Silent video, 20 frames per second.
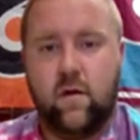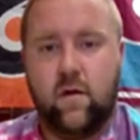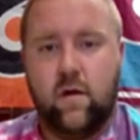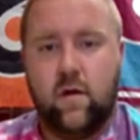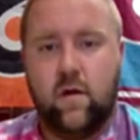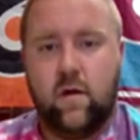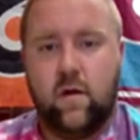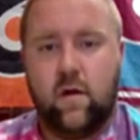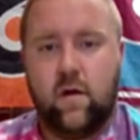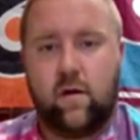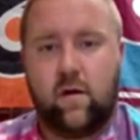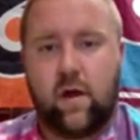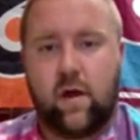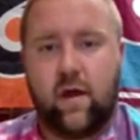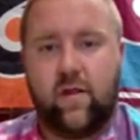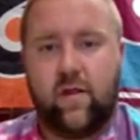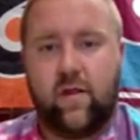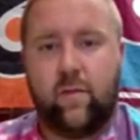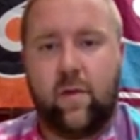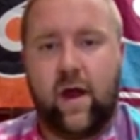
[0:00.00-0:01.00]
okay,
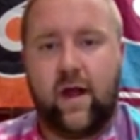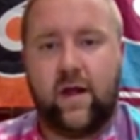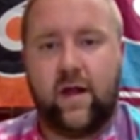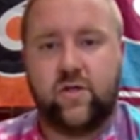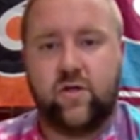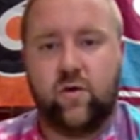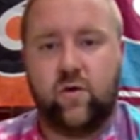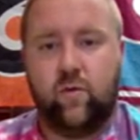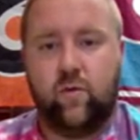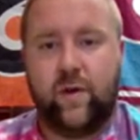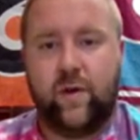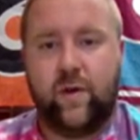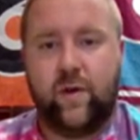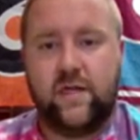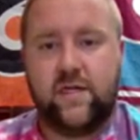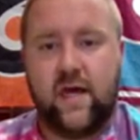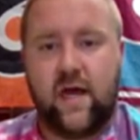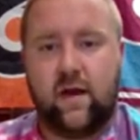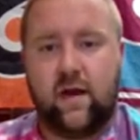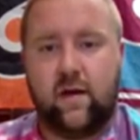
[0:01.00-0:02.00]
then my answer would be
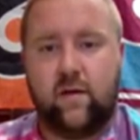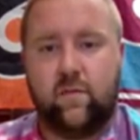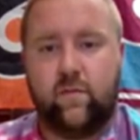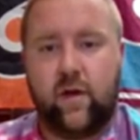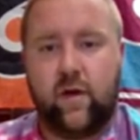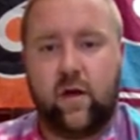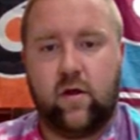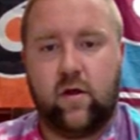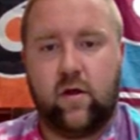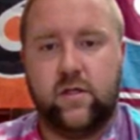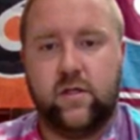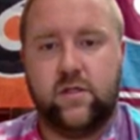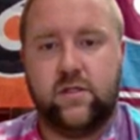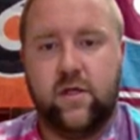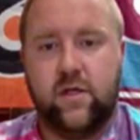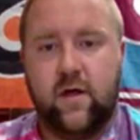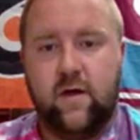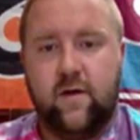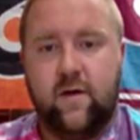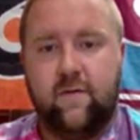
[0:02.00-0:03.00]
10 because
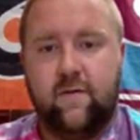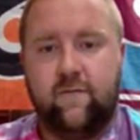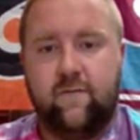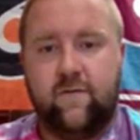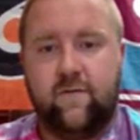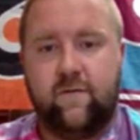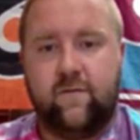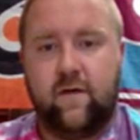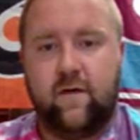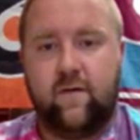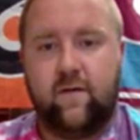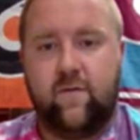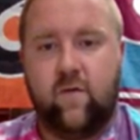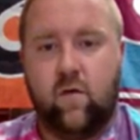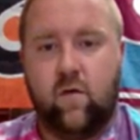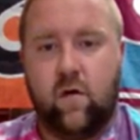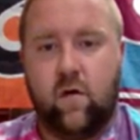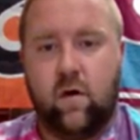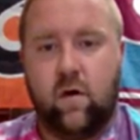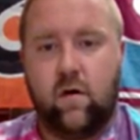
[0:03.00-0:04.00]

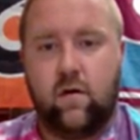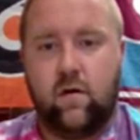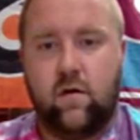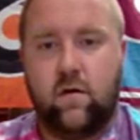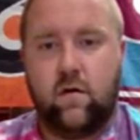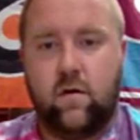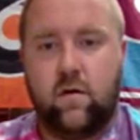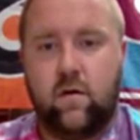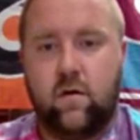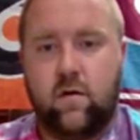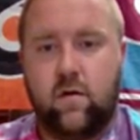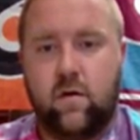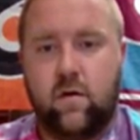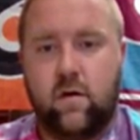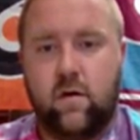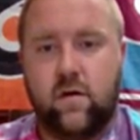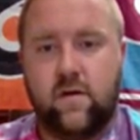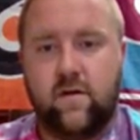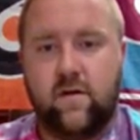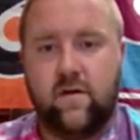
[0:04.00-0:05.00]
54
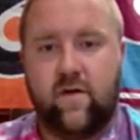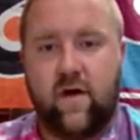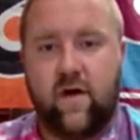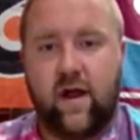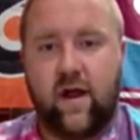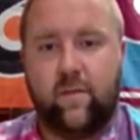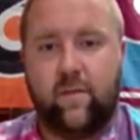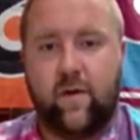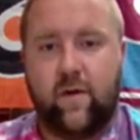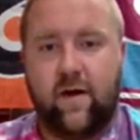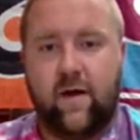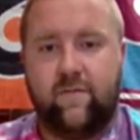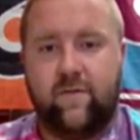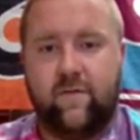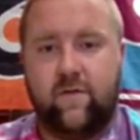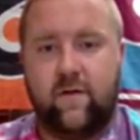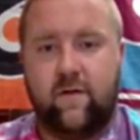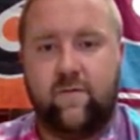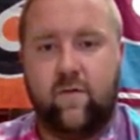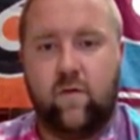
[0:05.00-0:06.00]
divided by
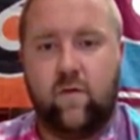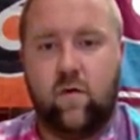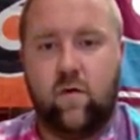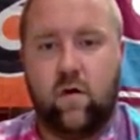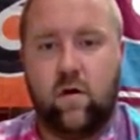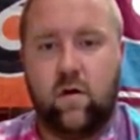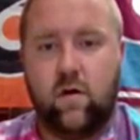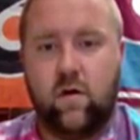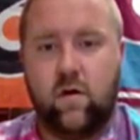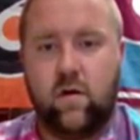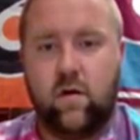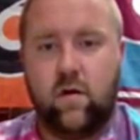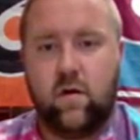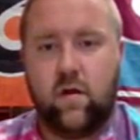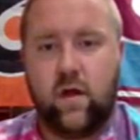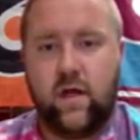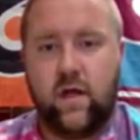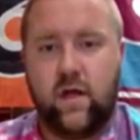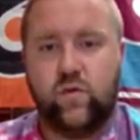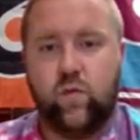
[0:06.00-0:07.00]
54
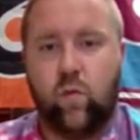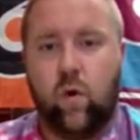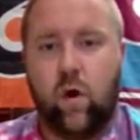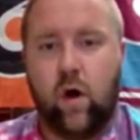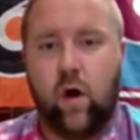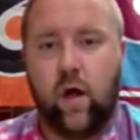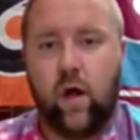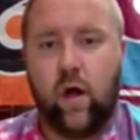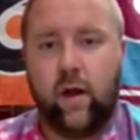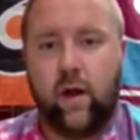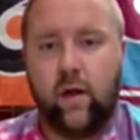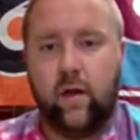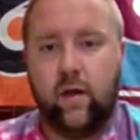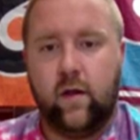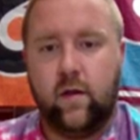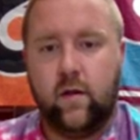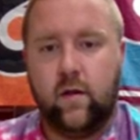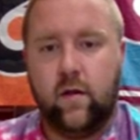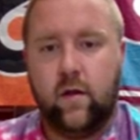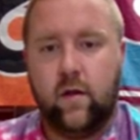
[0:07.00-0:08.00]
is 1,
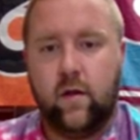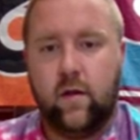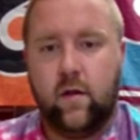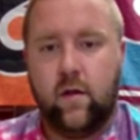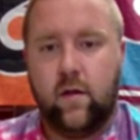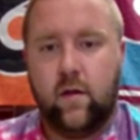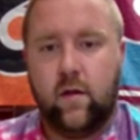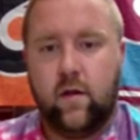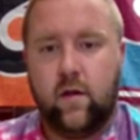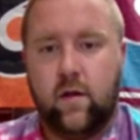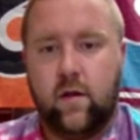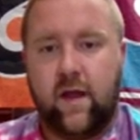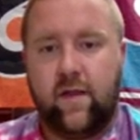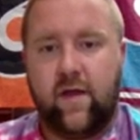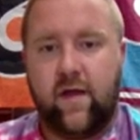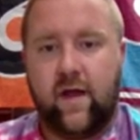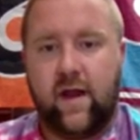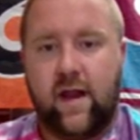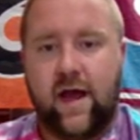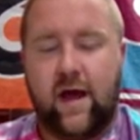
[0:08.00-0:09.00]
and then add
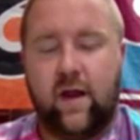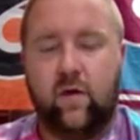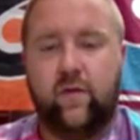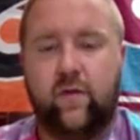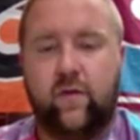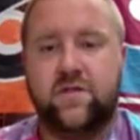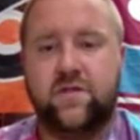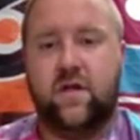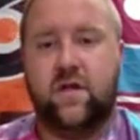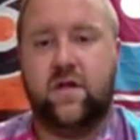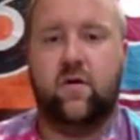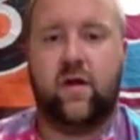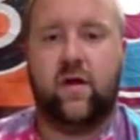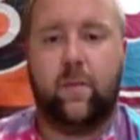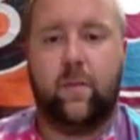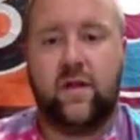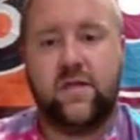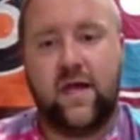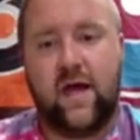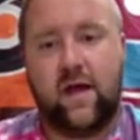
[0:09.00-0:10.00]
on the 0 to get me
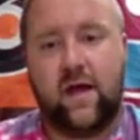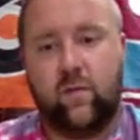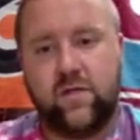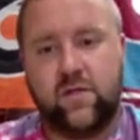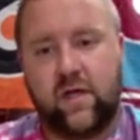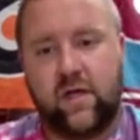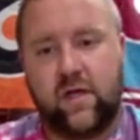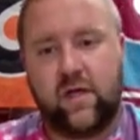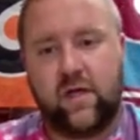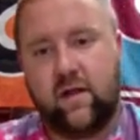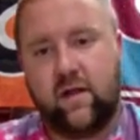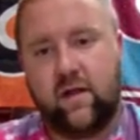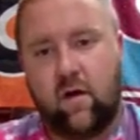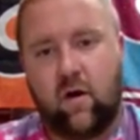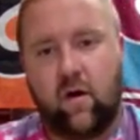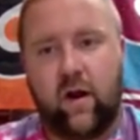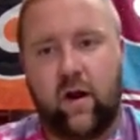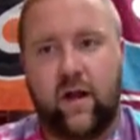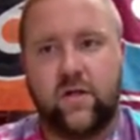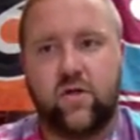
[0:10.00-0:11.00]
10, which again, our
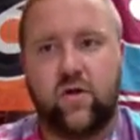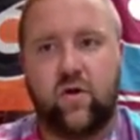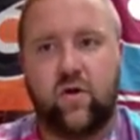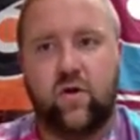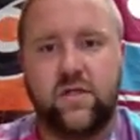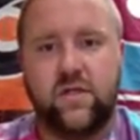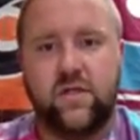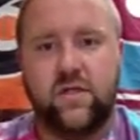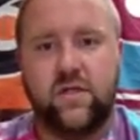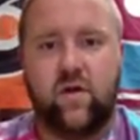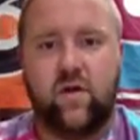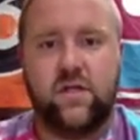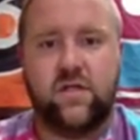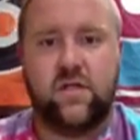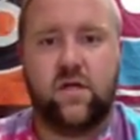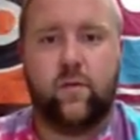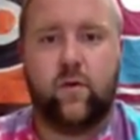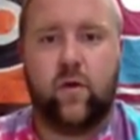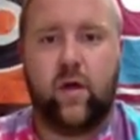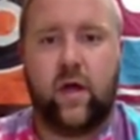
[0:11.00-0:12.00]
answer is a
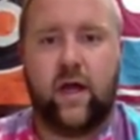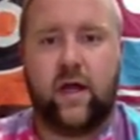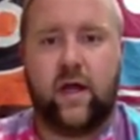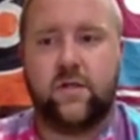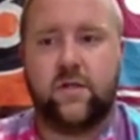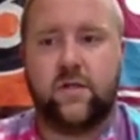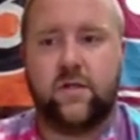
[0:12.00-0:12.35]
reasonable answer.